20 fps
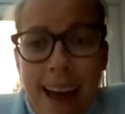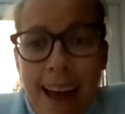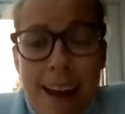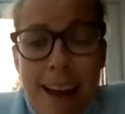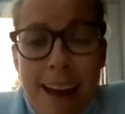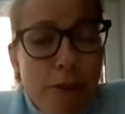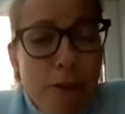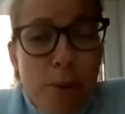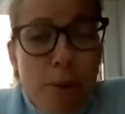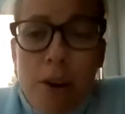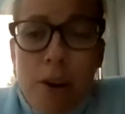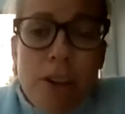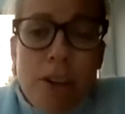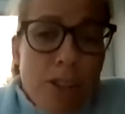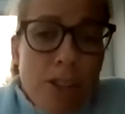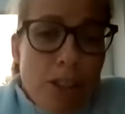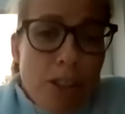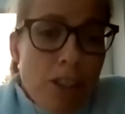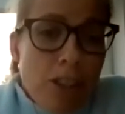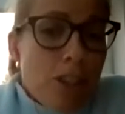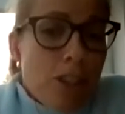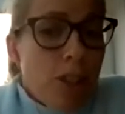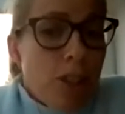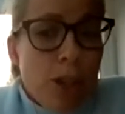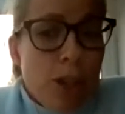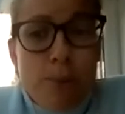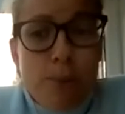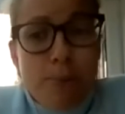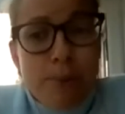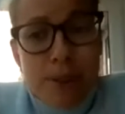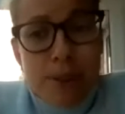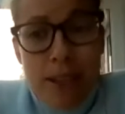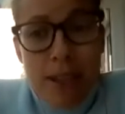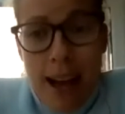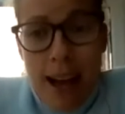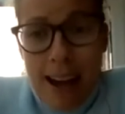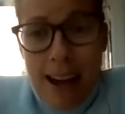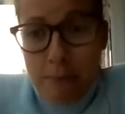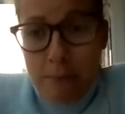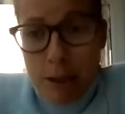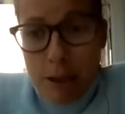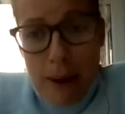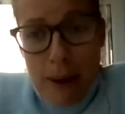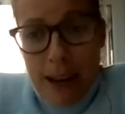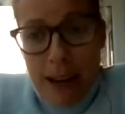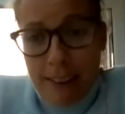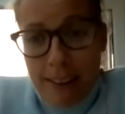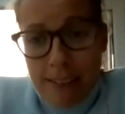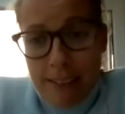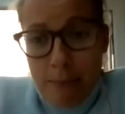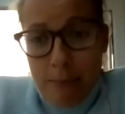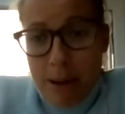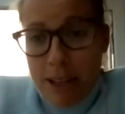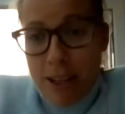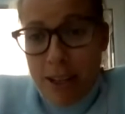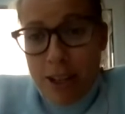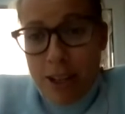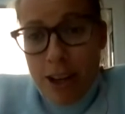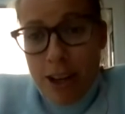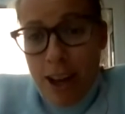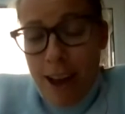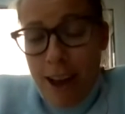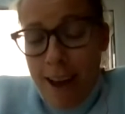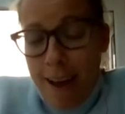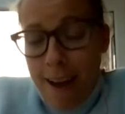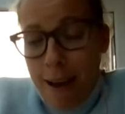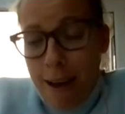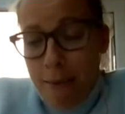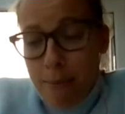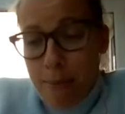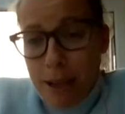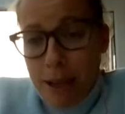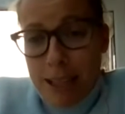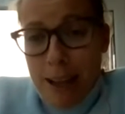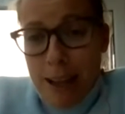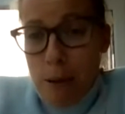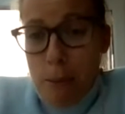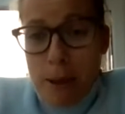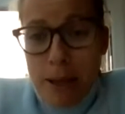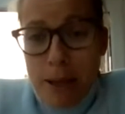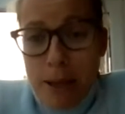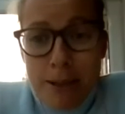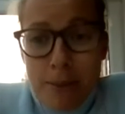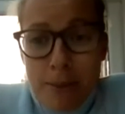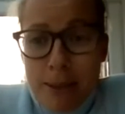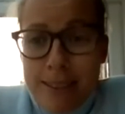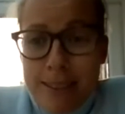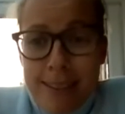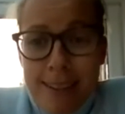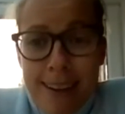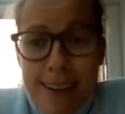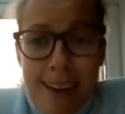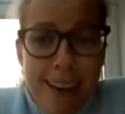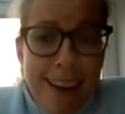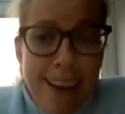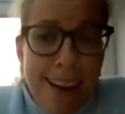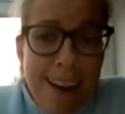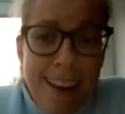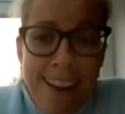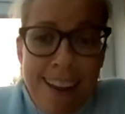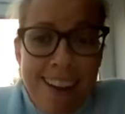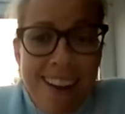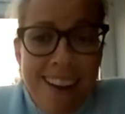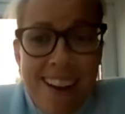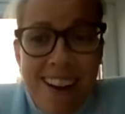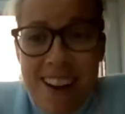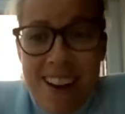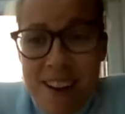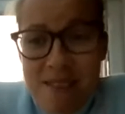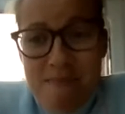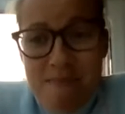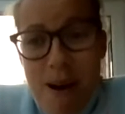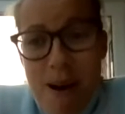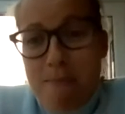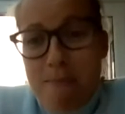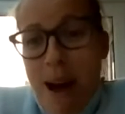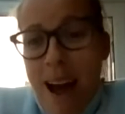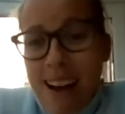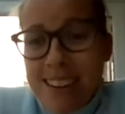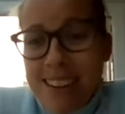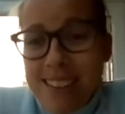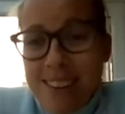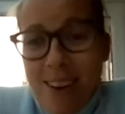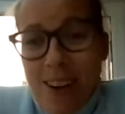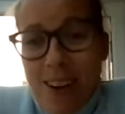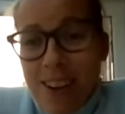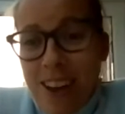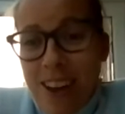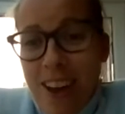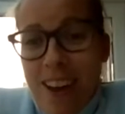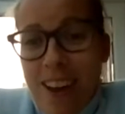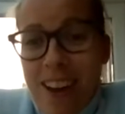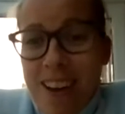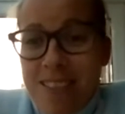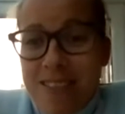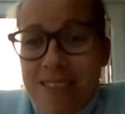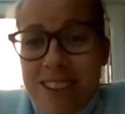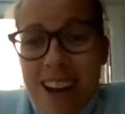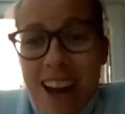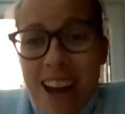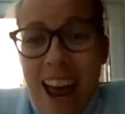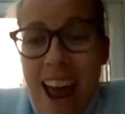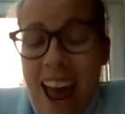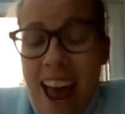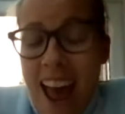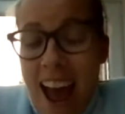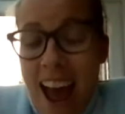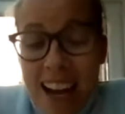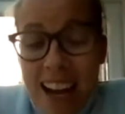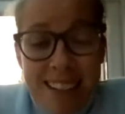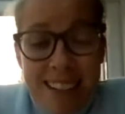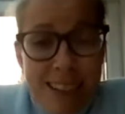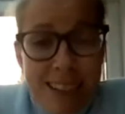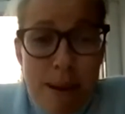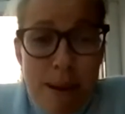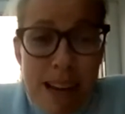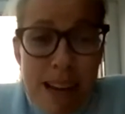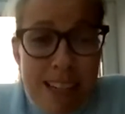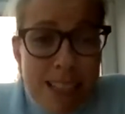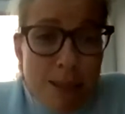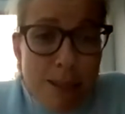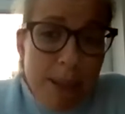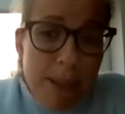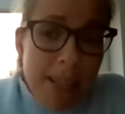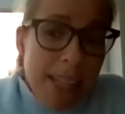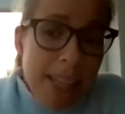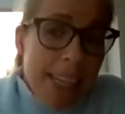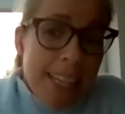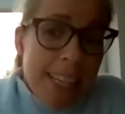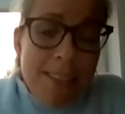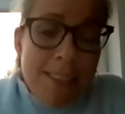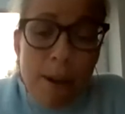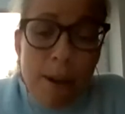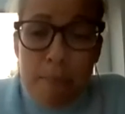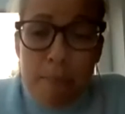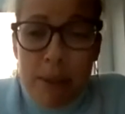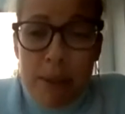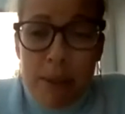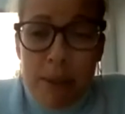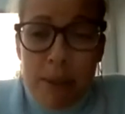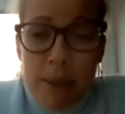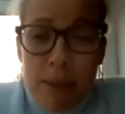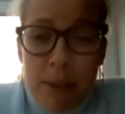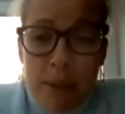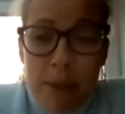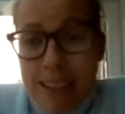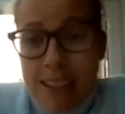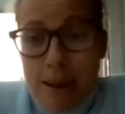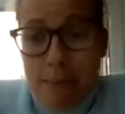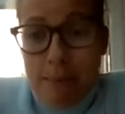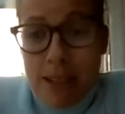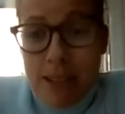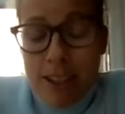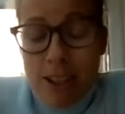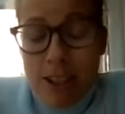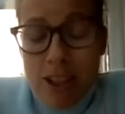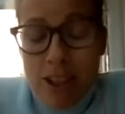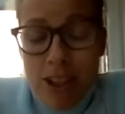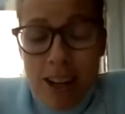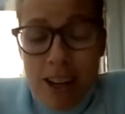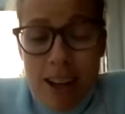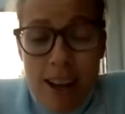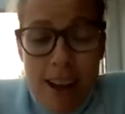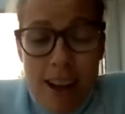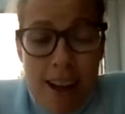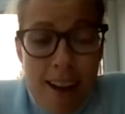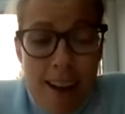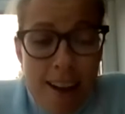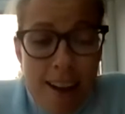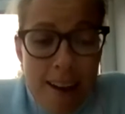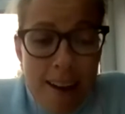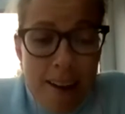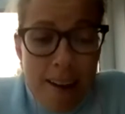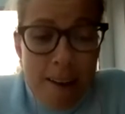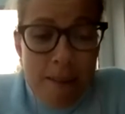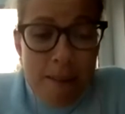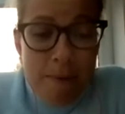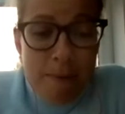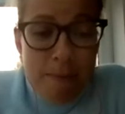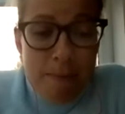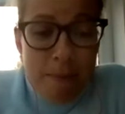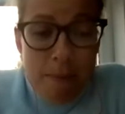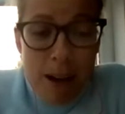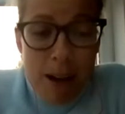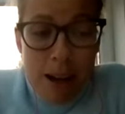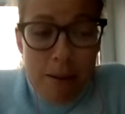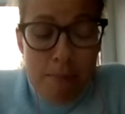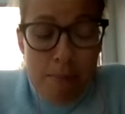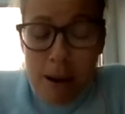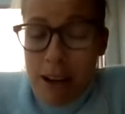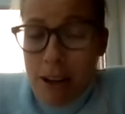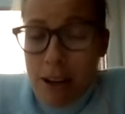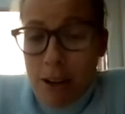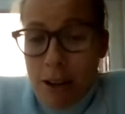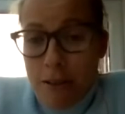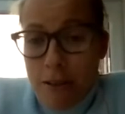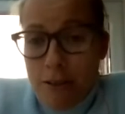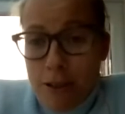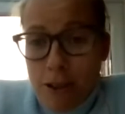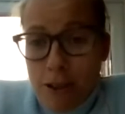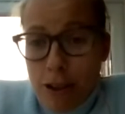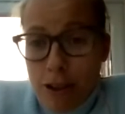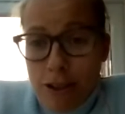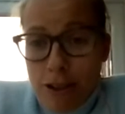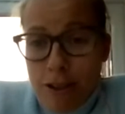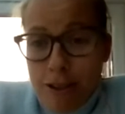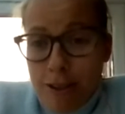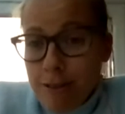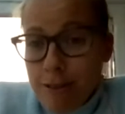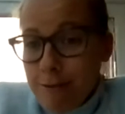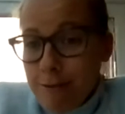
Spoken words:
everyone just assumes that I'm spinal damage because I'm a bit twisted and my back's all curved. Actually, my disability is completely brain damage. And my nerves just